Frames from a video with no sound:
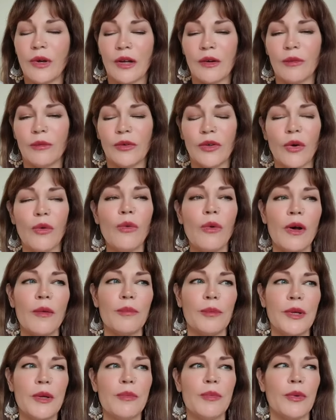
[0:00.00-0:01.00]
I don't
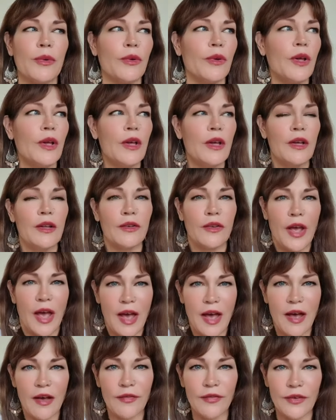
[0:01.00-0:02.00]
want people to
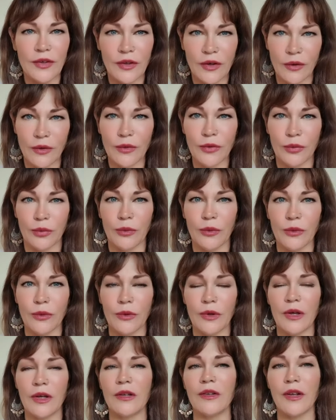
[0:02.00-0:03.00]
have to go
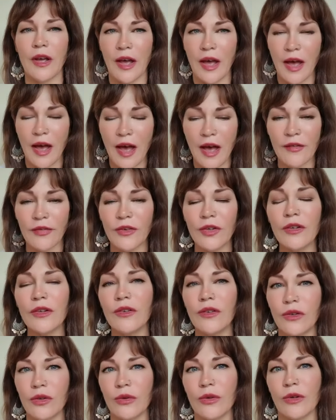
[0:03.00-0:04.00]
through and to have to
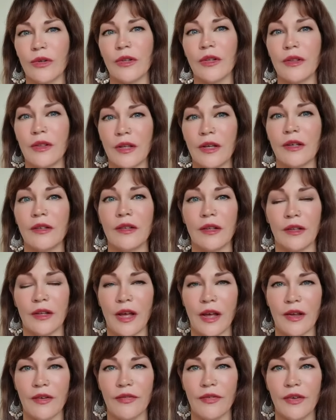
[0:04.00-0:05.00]
endure the things in
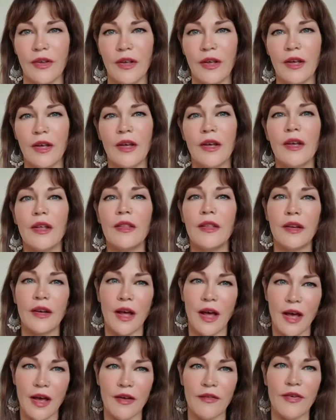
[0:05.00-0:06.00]
life
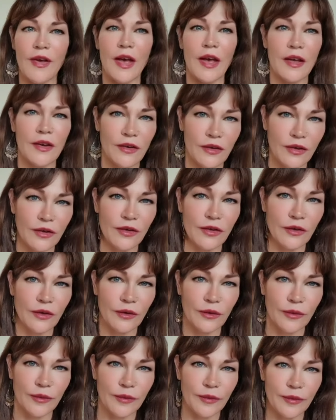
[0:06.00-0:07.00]
that I've had to
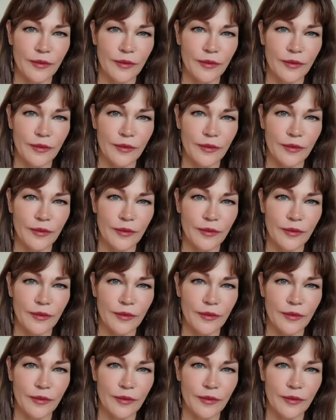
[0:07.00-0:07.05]
do.